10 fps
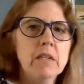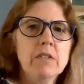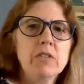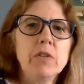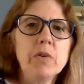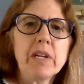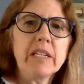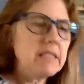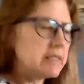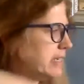So you can
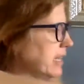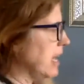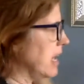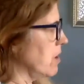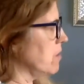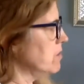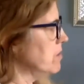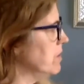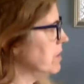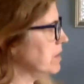see how
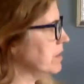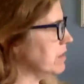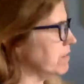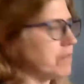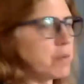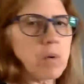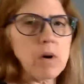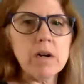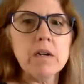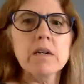the
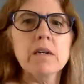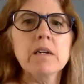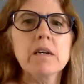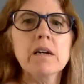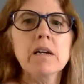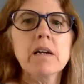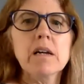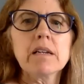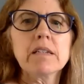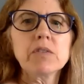4
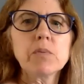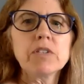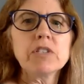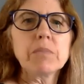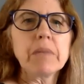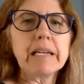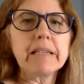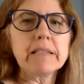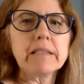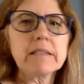switched
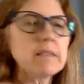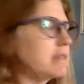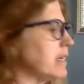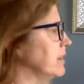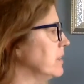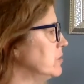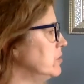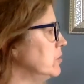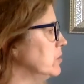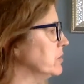places and the
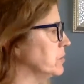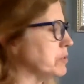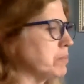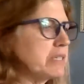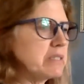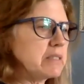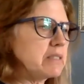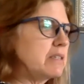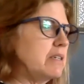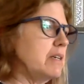2 switched
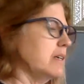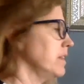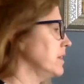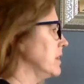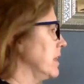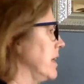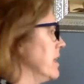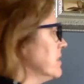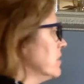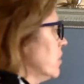places.
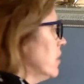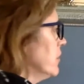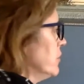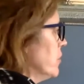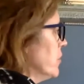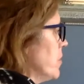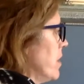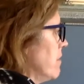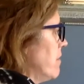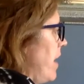That's called a
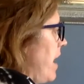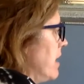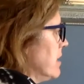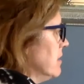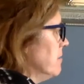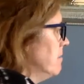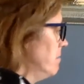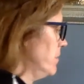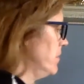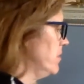turnaround fact.
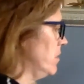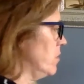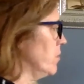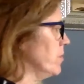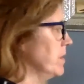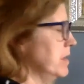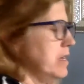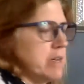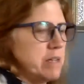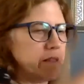So
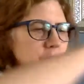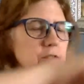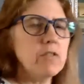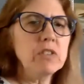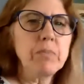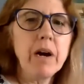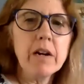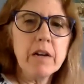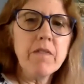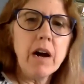the first part
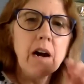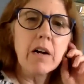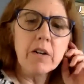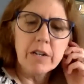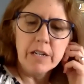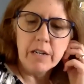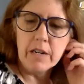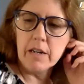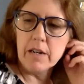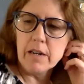of our
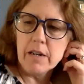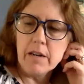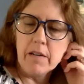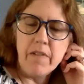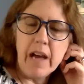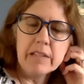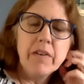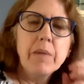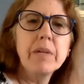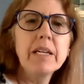fact
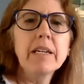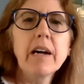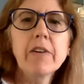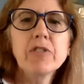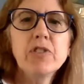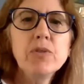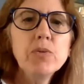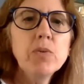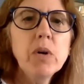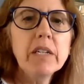family are
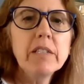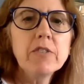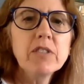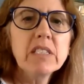2 addition